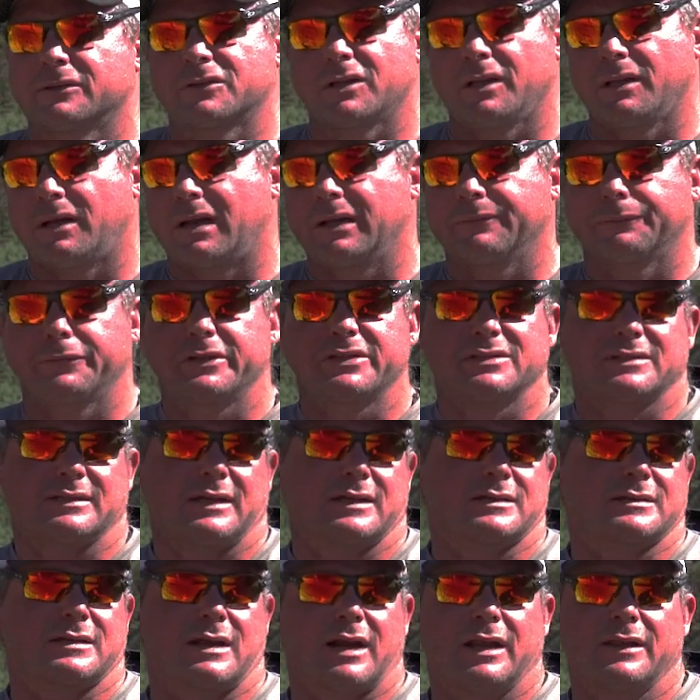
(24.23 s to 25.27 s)
There's a lot of reasons
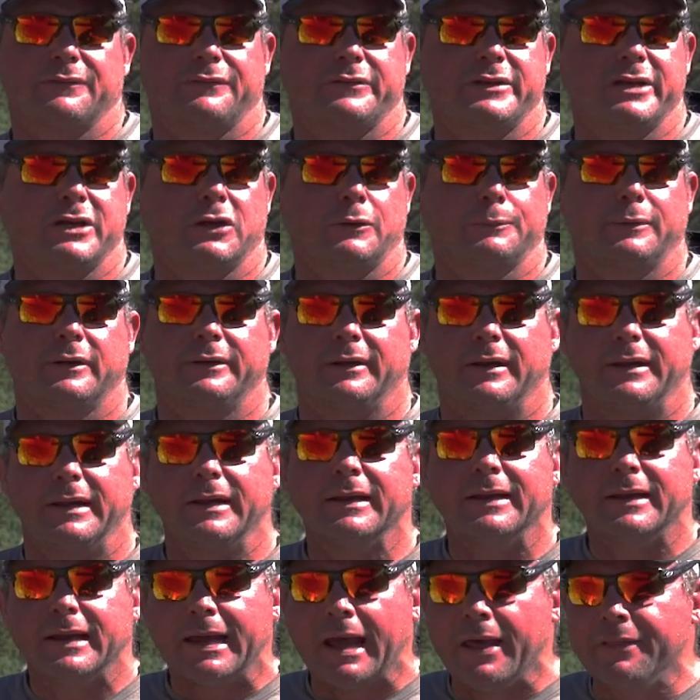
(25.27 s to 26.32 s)
outside of the vehicle, but
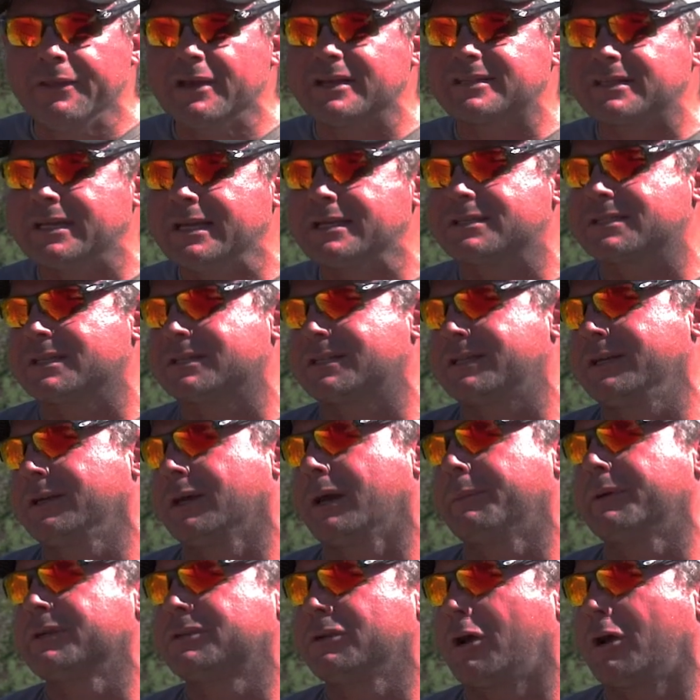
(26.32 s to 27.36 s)
in this instance here, I'm gonna